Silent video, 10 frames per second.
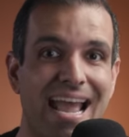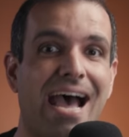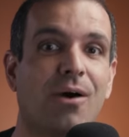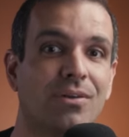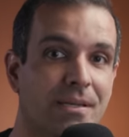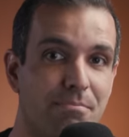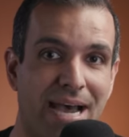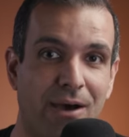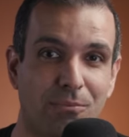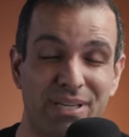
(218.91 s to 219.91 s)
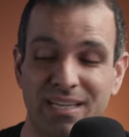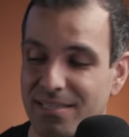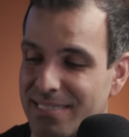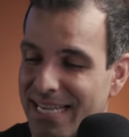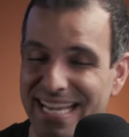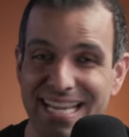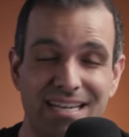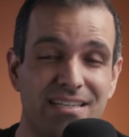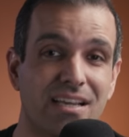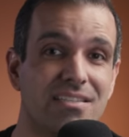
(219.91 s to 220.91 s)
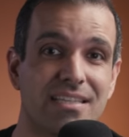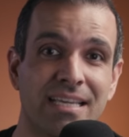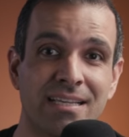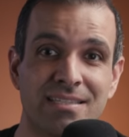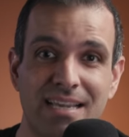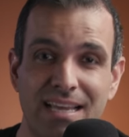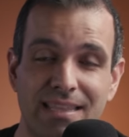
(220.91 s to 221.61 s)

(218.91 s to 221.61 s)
out and about, because it does things